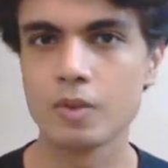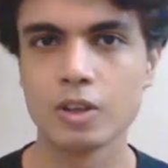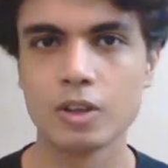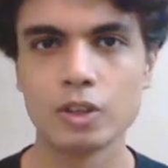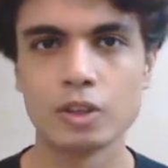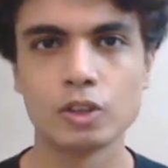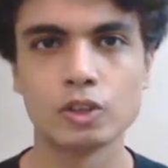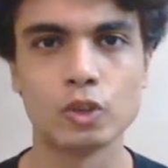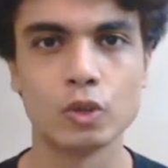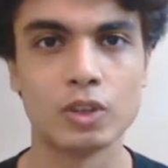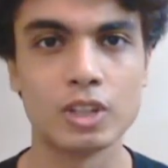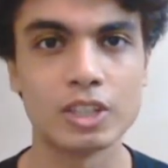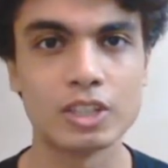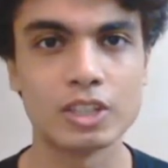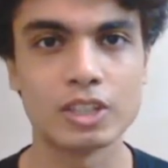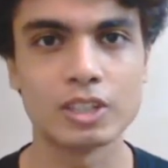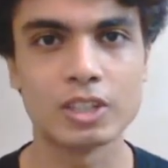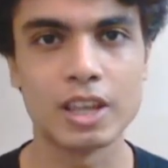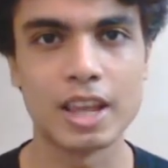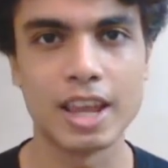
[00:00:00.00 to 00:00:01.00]
so
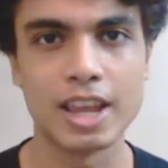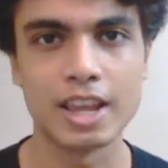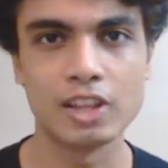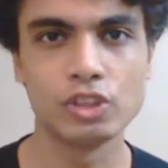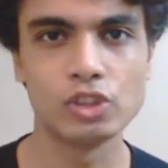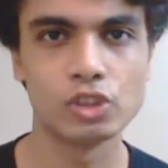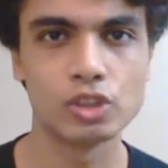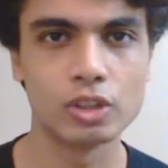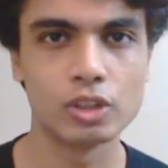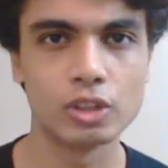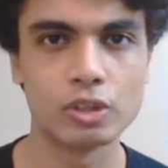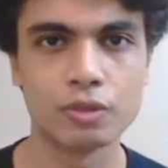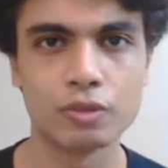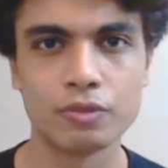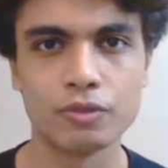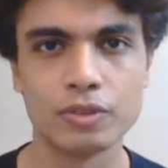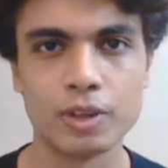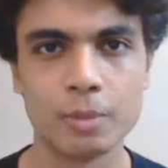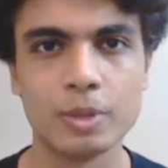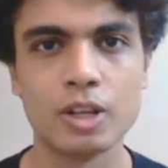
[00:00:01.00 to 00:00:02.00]
this angel
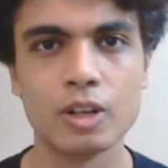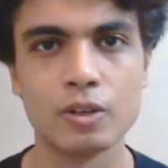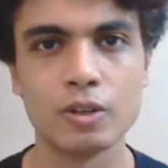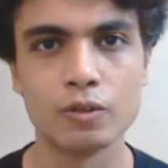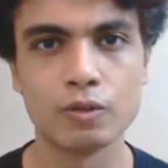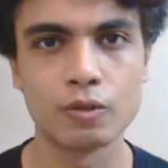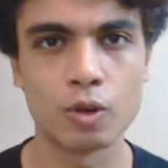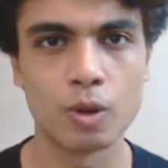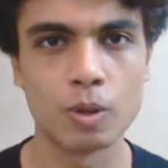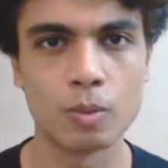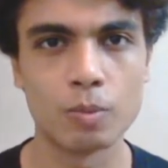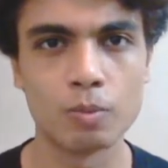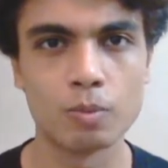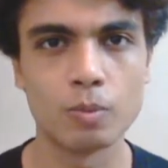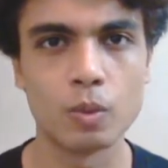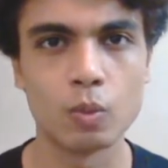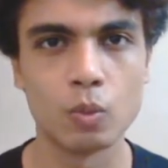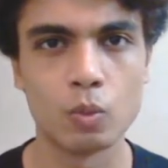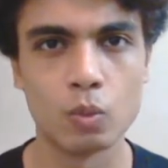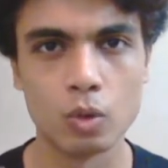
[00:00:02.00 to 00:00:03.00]
feminine form
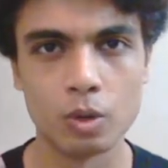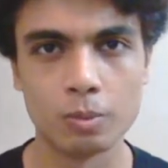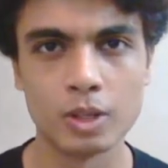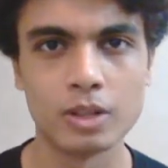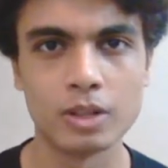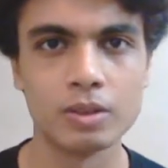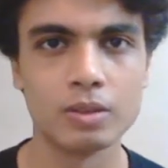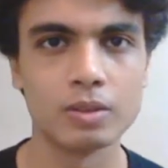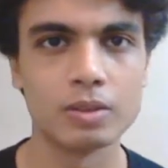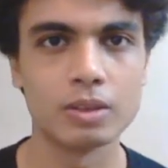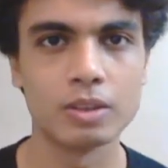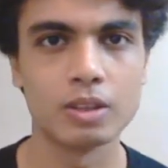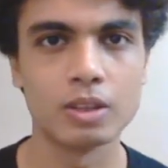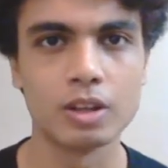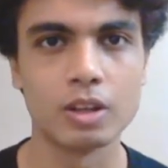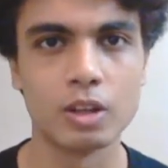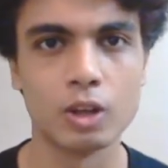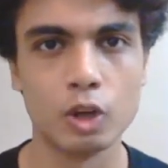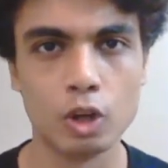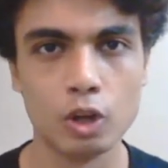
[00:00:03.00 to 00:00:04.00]
woman
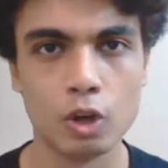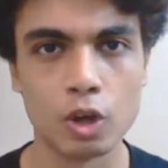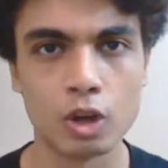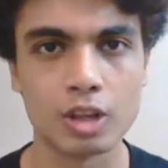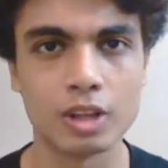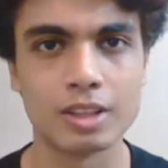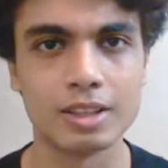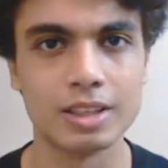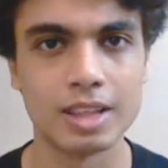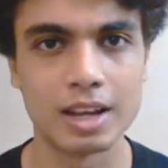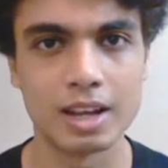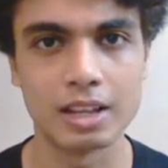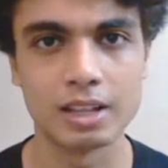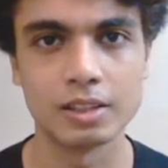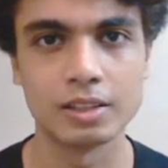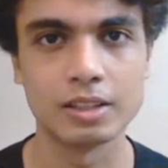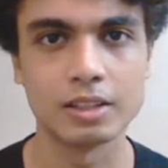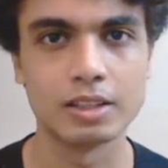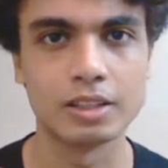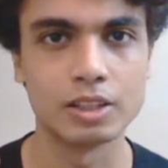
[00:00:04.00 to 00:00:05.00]
look that I
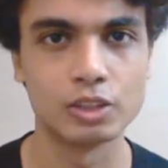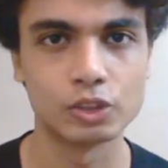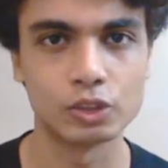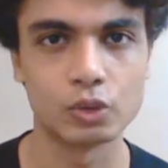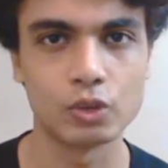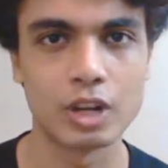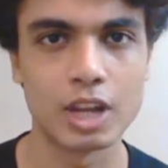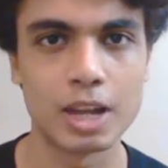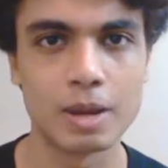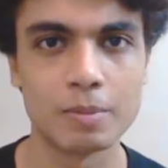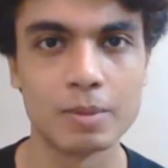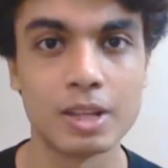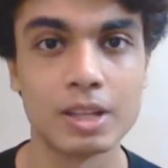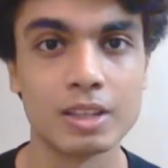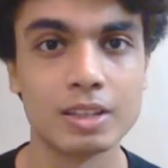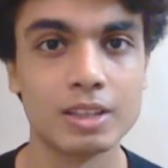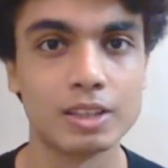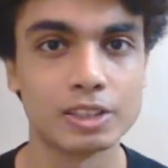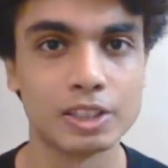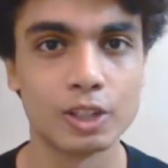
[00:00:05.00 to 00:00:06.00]
described,
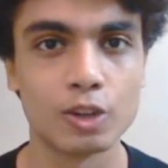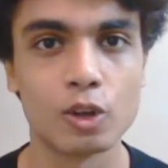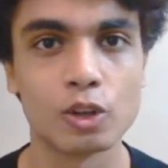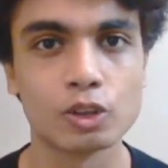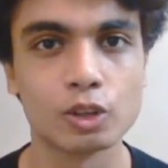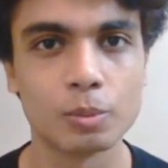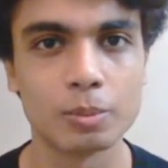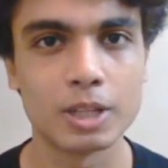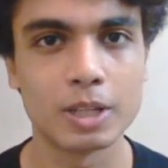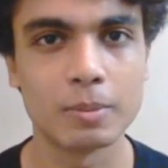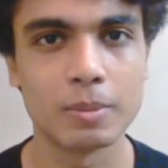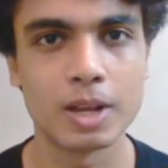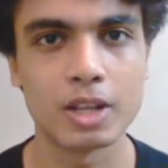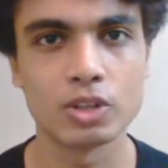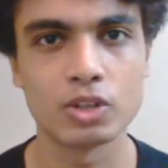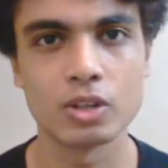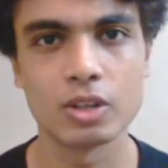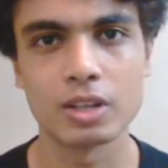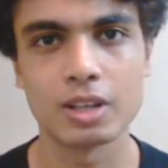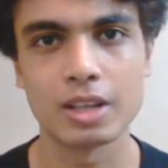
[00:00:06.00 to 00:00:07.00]
this can also be
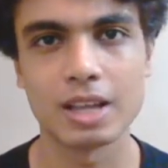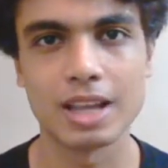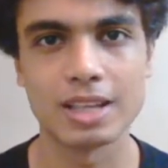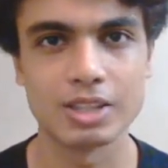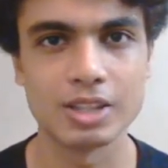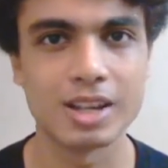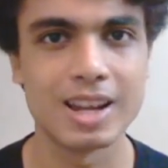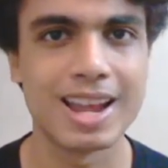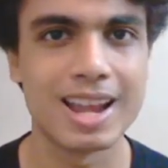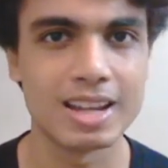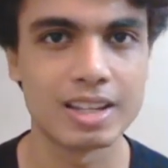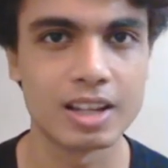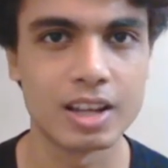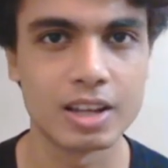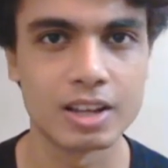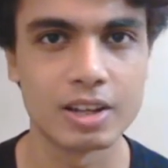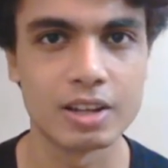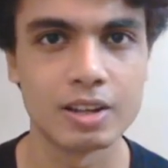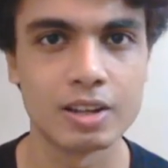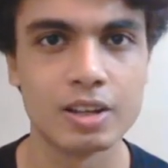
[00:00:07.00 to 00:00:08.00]
imagined as an
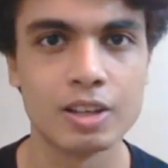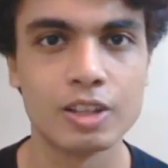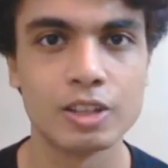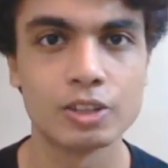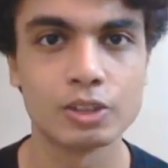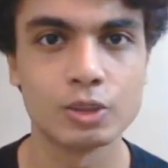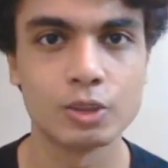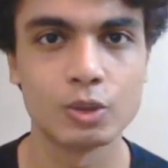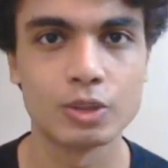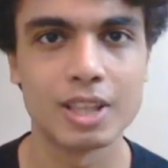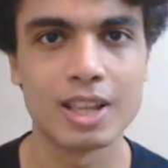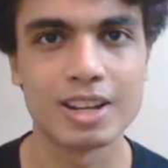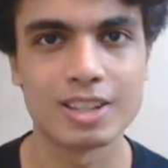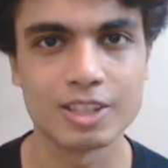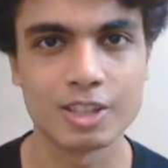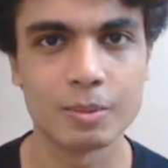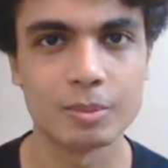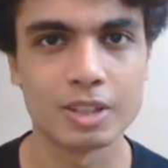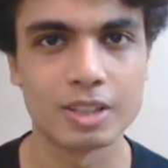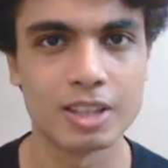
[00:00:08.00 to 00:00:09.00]
attire. So that is
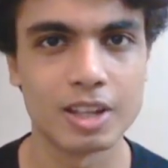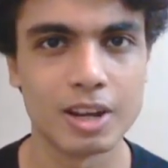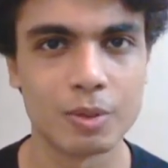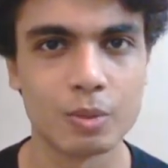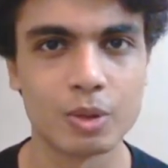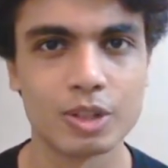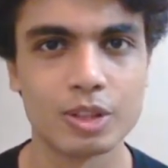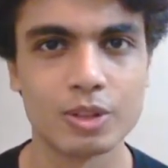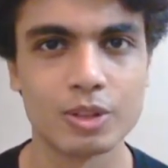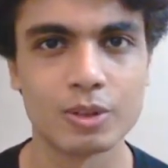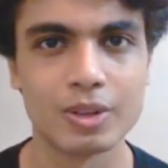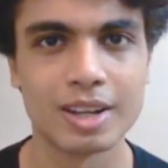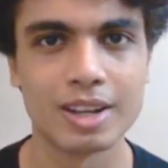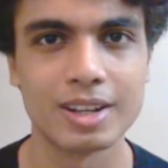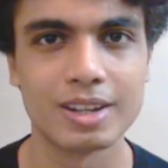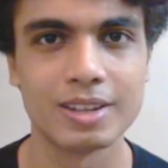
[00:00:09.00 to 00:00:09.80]
something that I wanted to add.